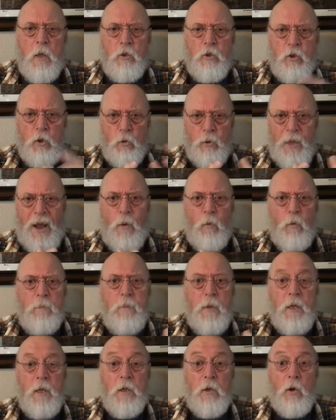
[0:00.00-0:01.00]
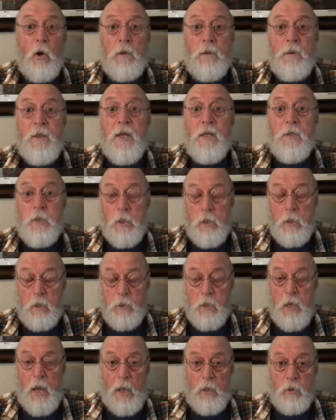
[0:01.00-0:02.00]
So that would be an authentic
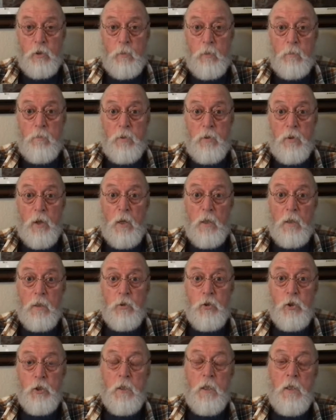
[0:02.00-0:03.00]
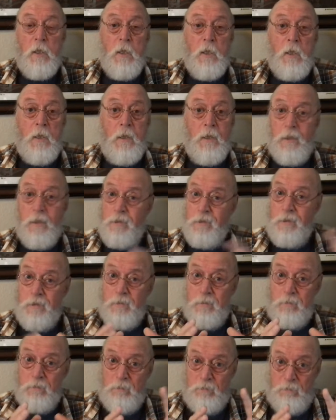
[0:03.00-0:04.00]
attachment pathology.
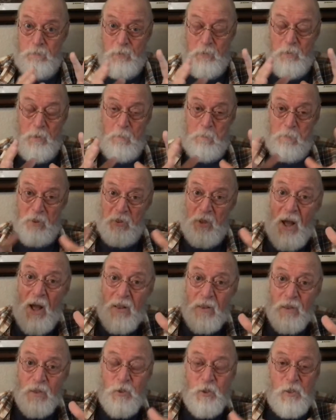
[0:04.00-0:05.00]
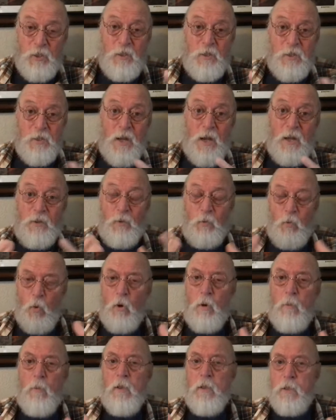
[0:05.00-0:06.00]
It's pathology, it's not
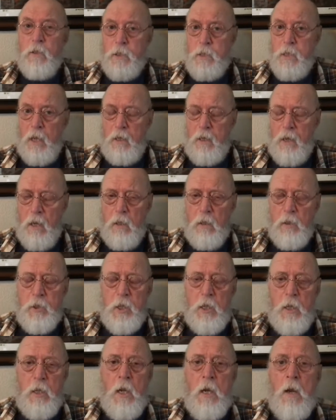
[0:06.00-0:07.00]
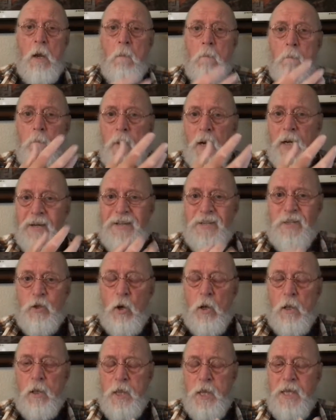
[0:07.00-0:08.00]
normal, it's not healthy, but it's
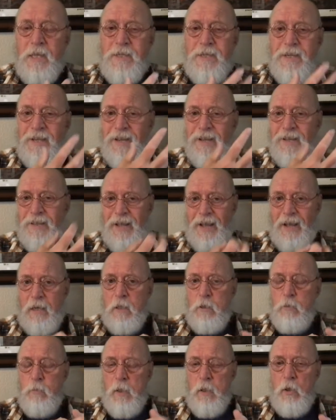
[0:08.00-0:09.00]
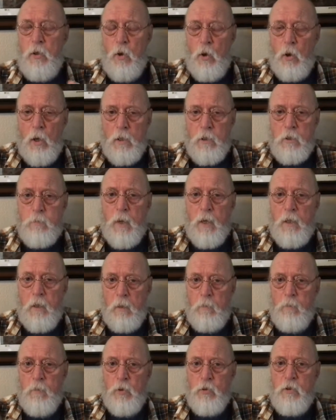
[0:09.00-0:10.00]
authentic in that it's being caused by
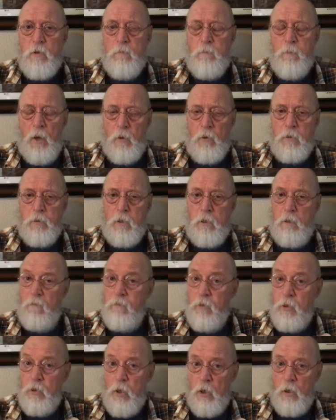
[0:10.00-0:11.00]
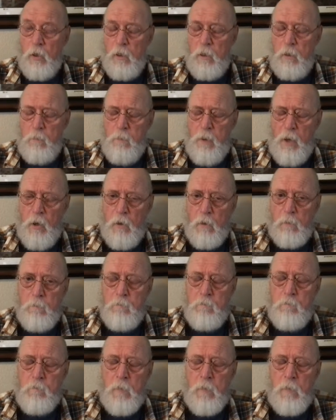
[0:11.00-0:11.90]
the abusive parenting of the targeted parent.